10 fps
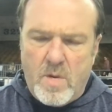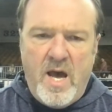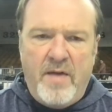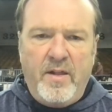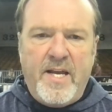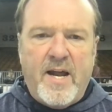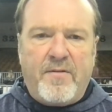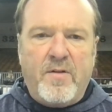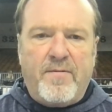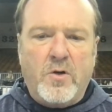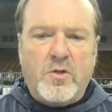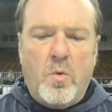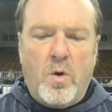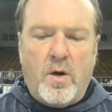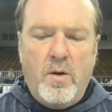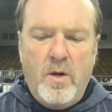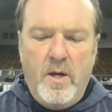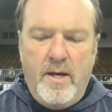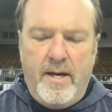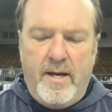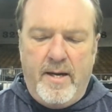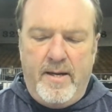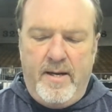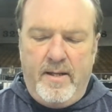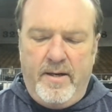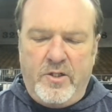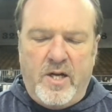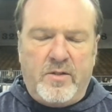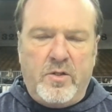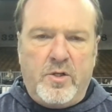had the lead after the first quarter, and Larry Johnson